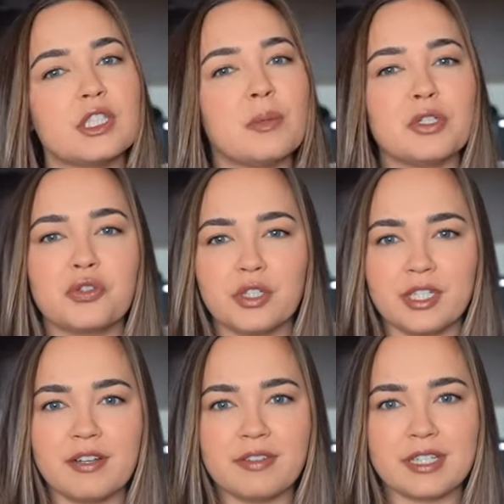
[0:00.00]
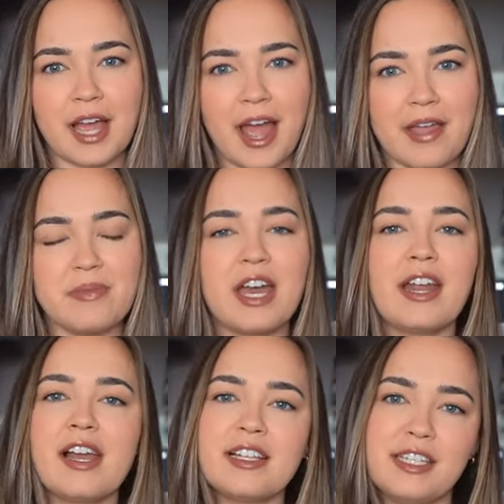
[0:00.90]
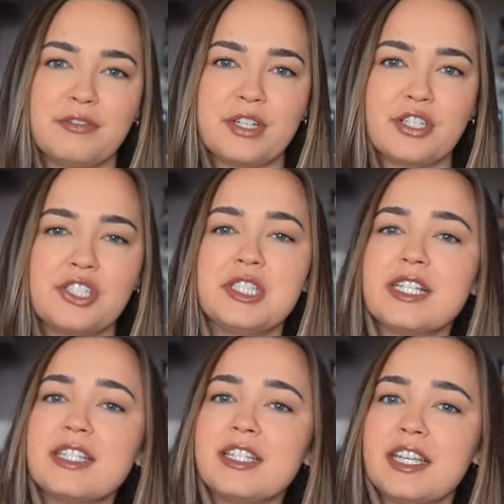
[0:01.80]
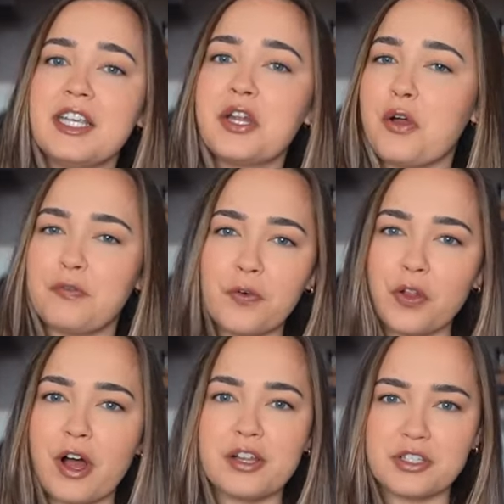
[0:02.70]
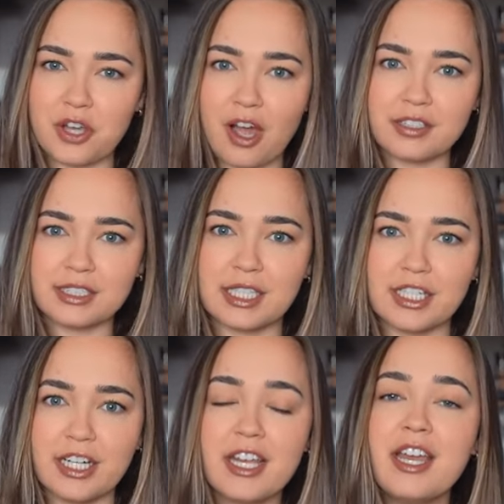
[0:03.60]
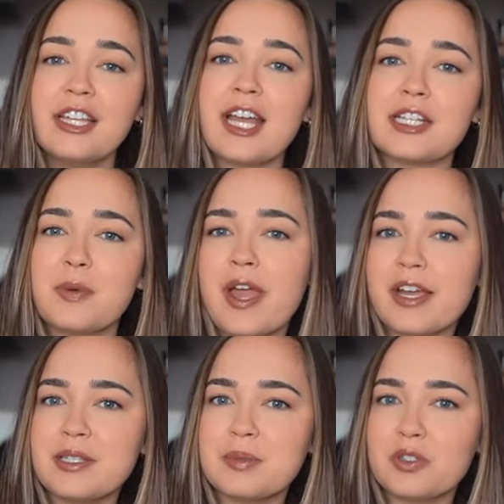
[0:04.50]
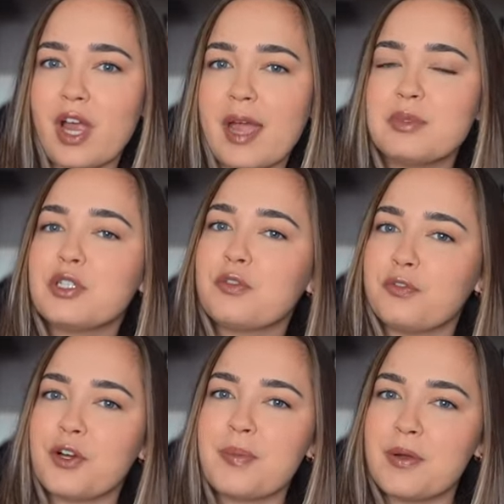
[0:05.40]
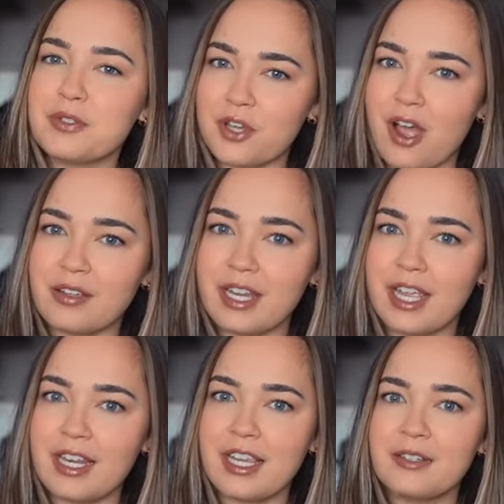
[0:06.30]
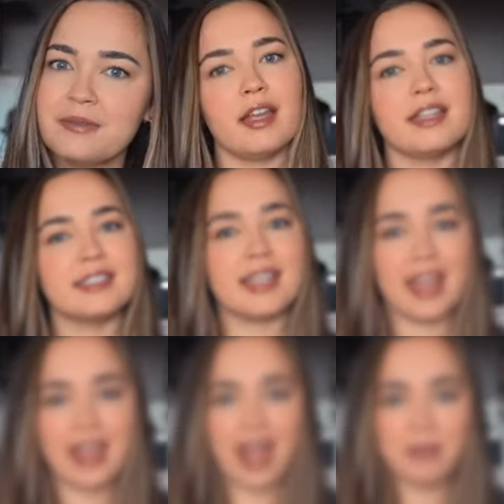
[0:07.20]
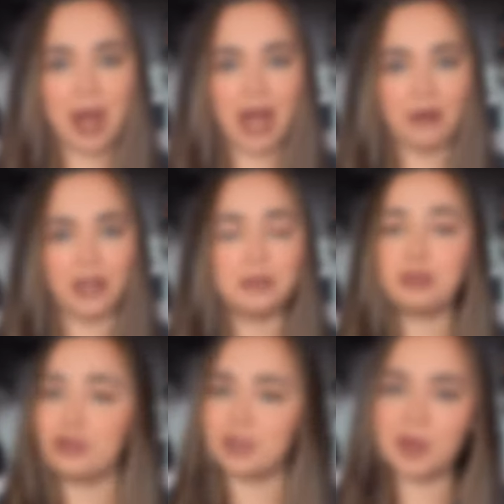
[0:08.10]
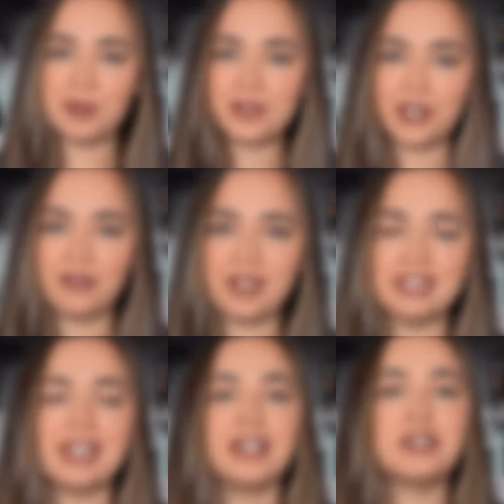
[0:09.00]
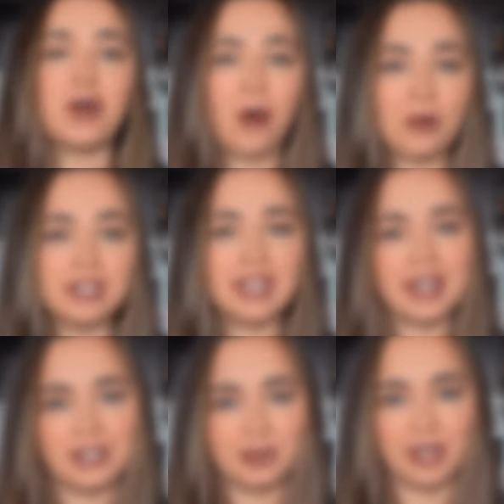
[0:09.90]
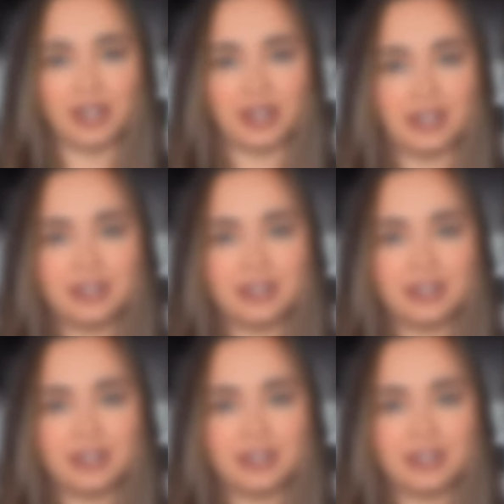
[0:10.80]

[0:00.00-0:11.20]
The majority of the time that I leave her, she doesn't need a full-on dog sitter. That's why I subscribe to the Furbo Dog Nanny. It's AI-powered premium service and it's always getting smarter.